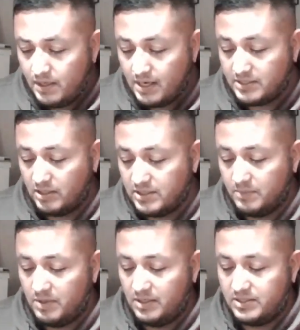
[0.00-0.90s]
to start
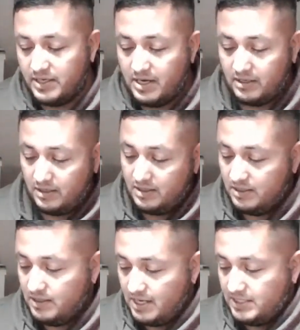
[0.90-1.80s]
somewhere. So I got a
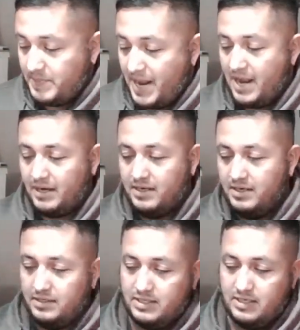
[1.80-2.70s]
nice pack.
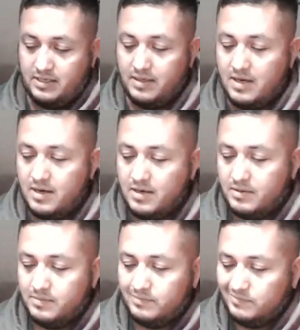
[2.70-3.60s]
It's
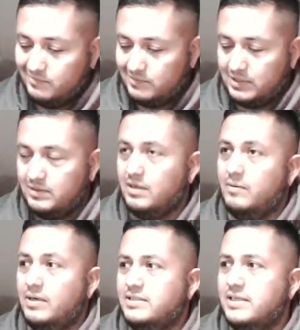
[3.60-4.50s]

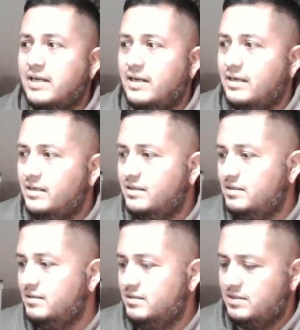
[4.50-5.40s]
I want to say
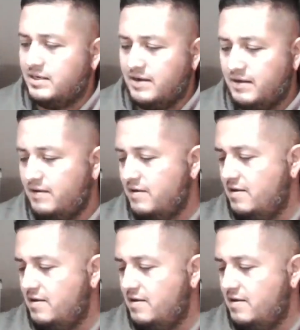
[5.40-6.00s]
like a